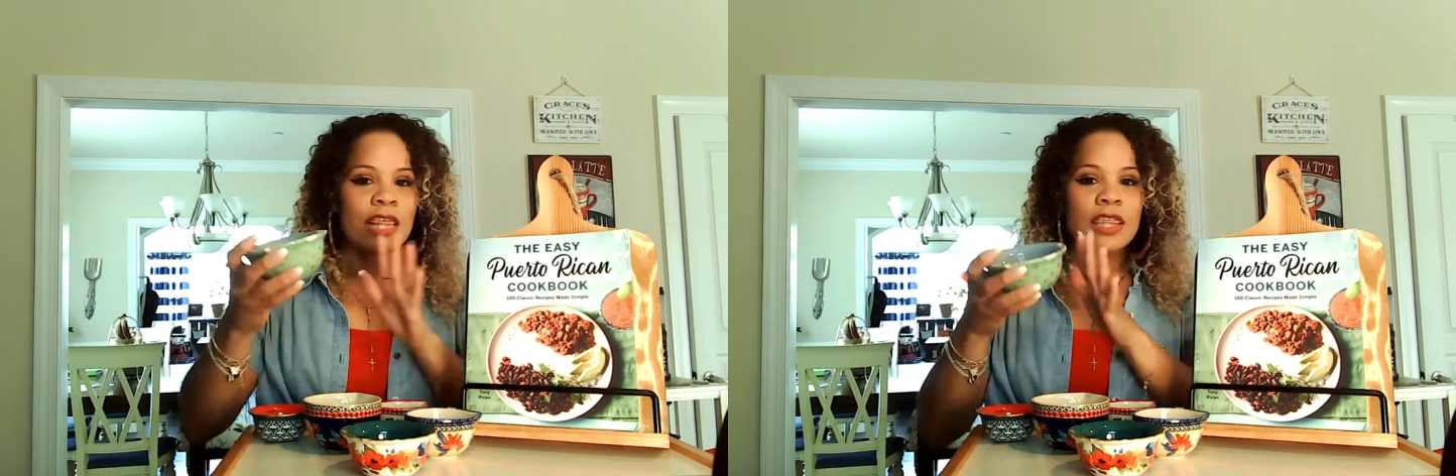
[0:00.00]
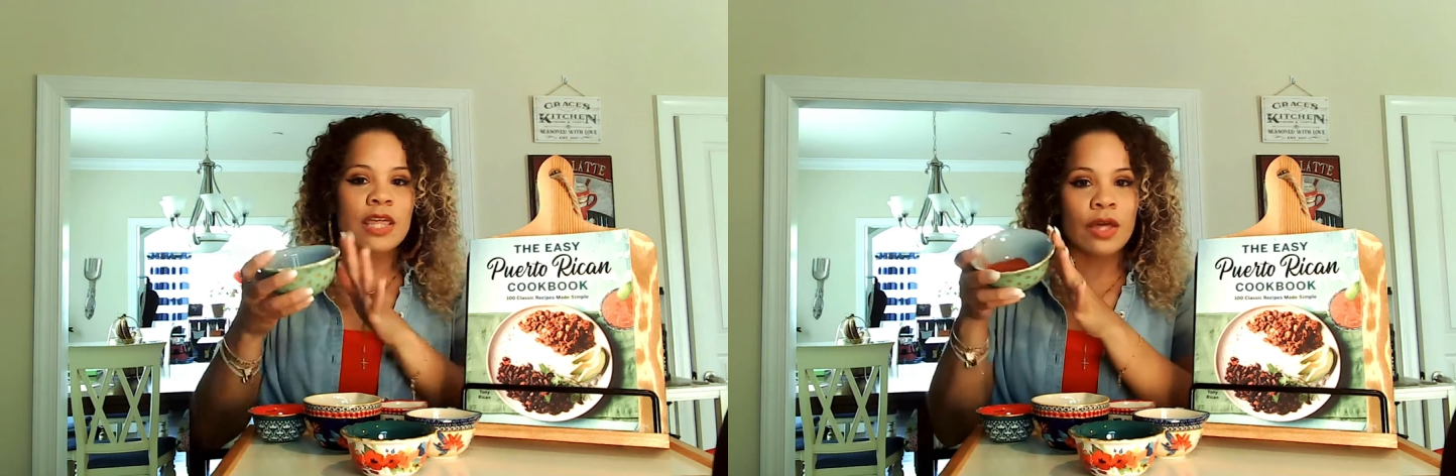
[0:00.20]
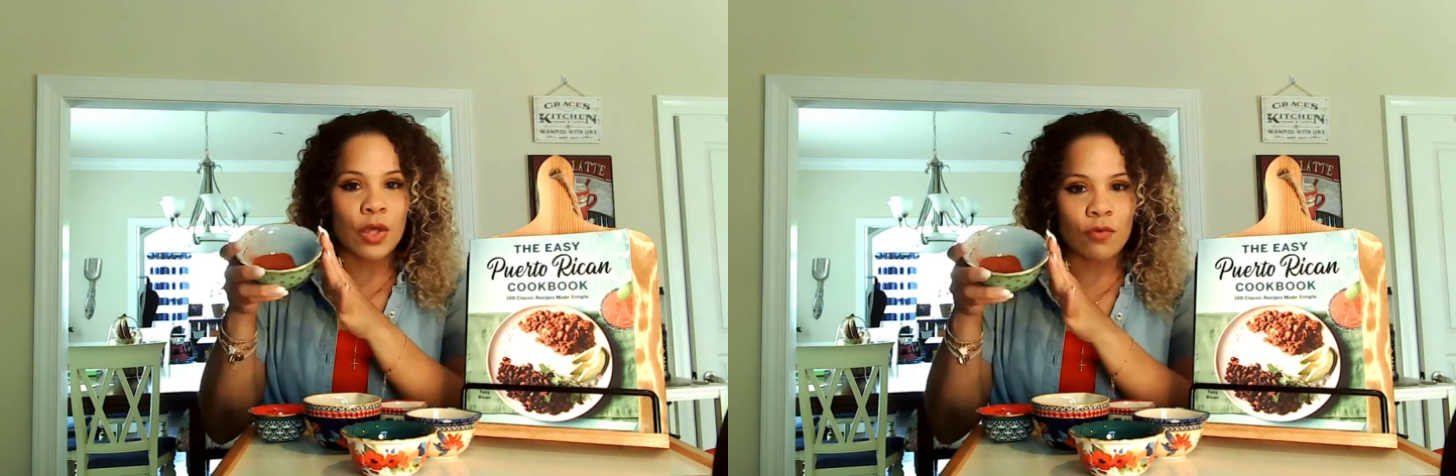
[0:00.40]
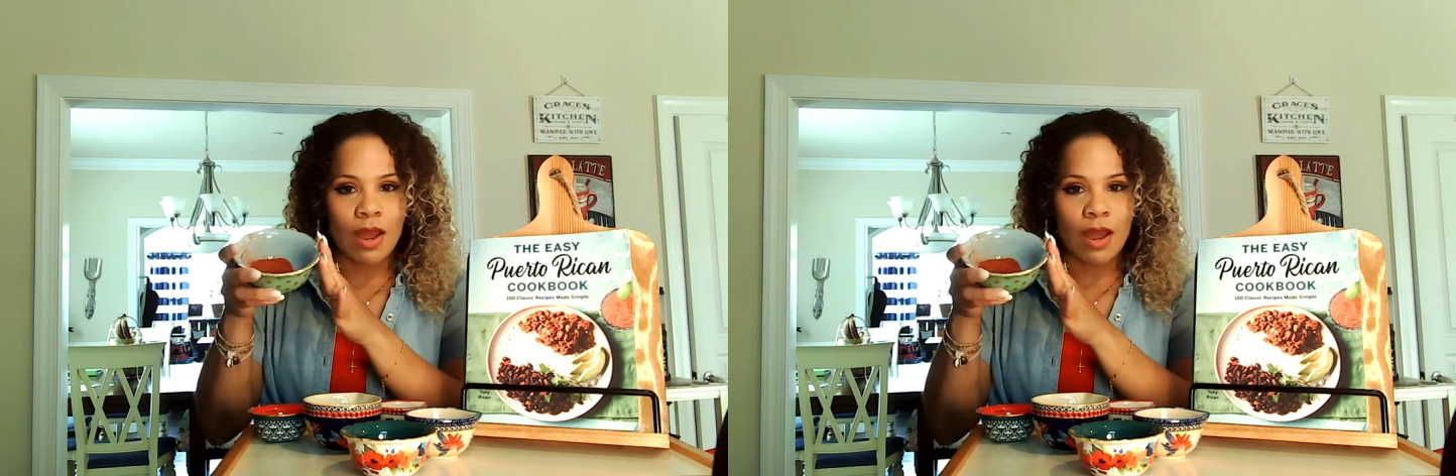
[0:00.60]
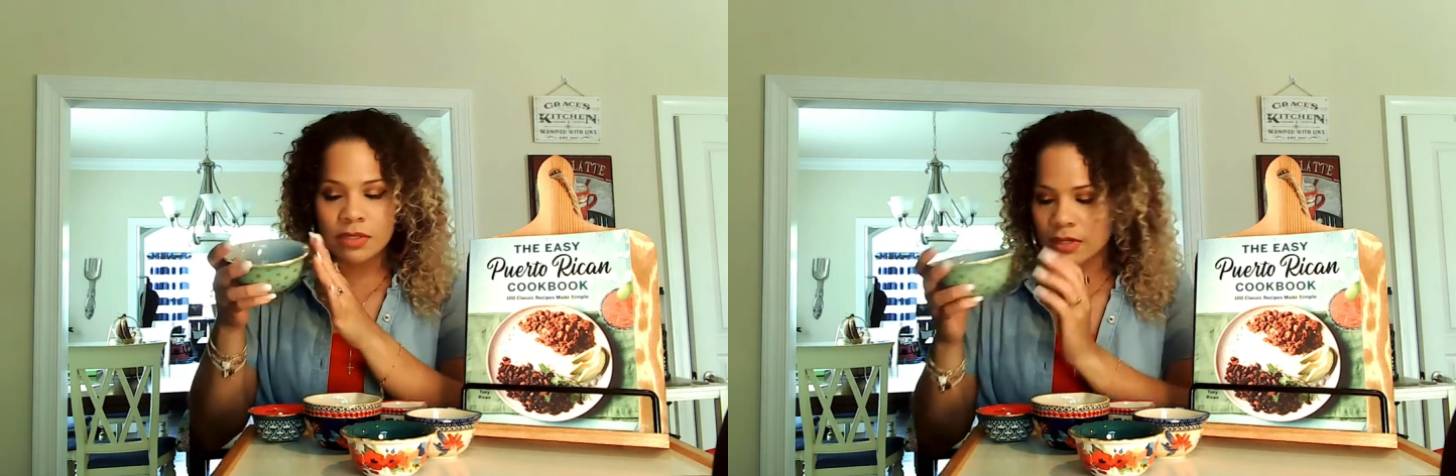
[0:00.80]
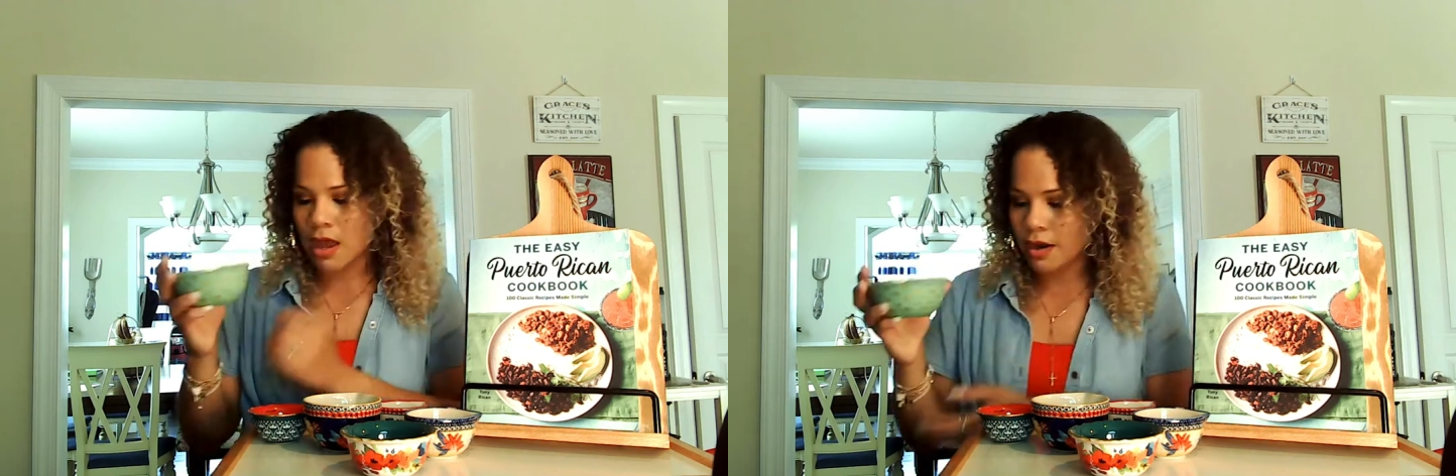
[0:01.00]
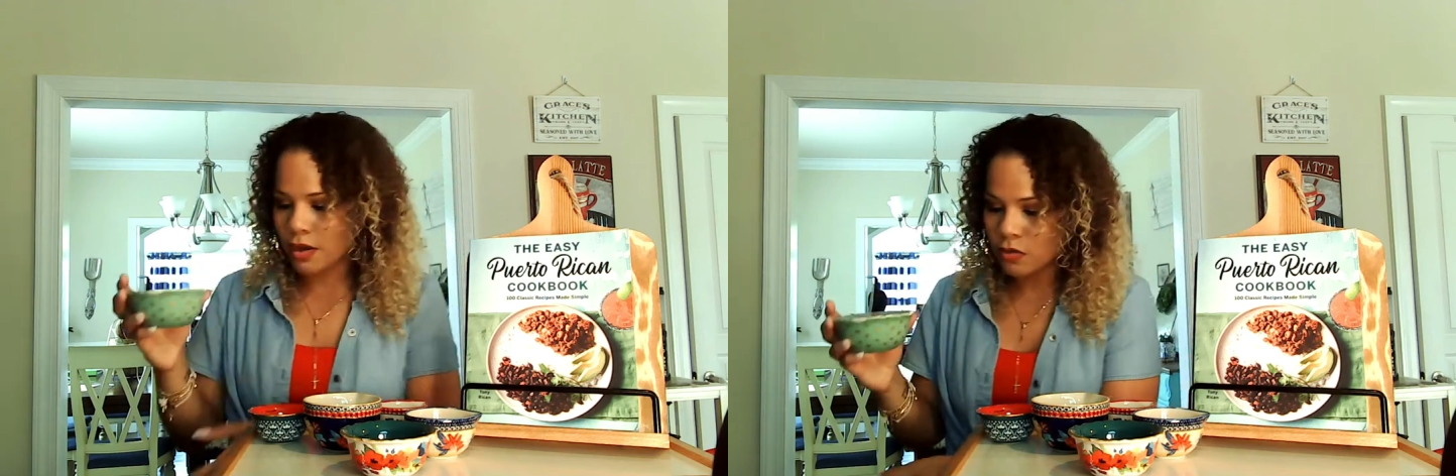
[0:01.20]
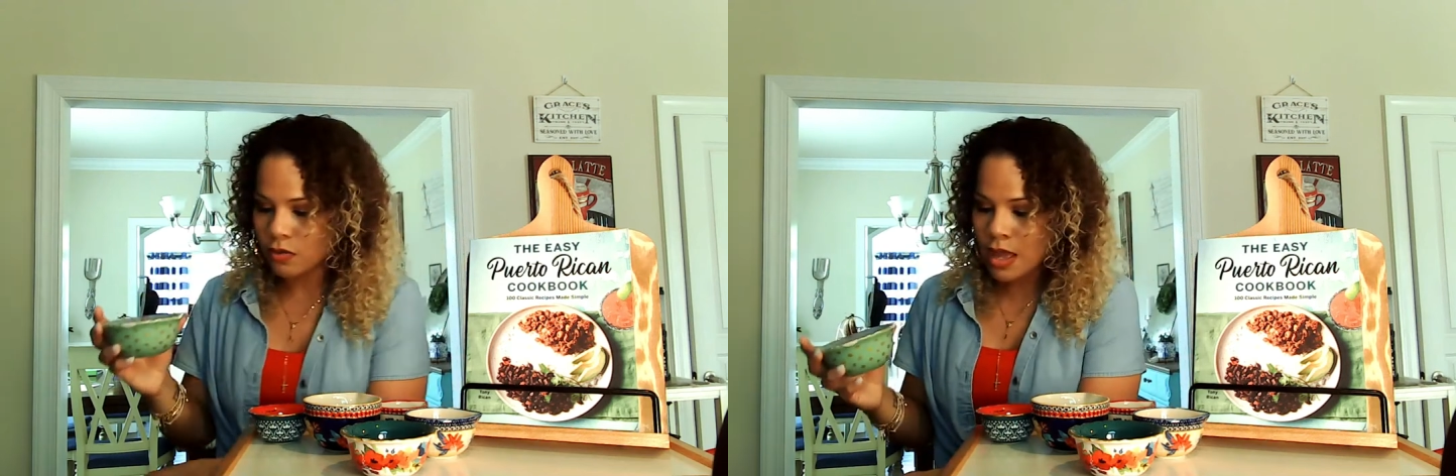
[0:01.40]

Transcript: the ground annatto.